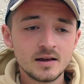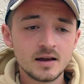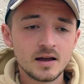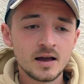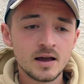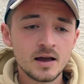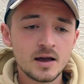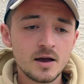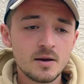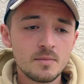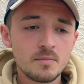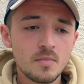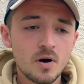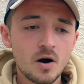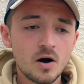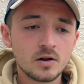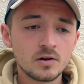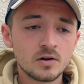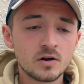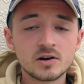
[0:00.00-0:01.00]

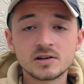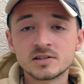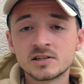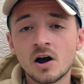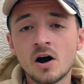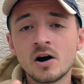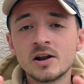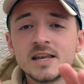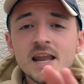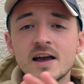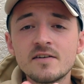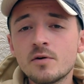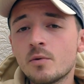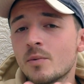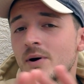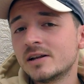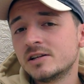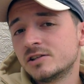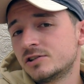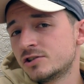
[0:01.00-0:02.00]
Like I said, I never
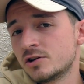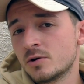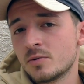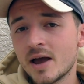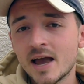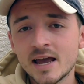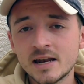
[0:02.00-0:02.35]
went to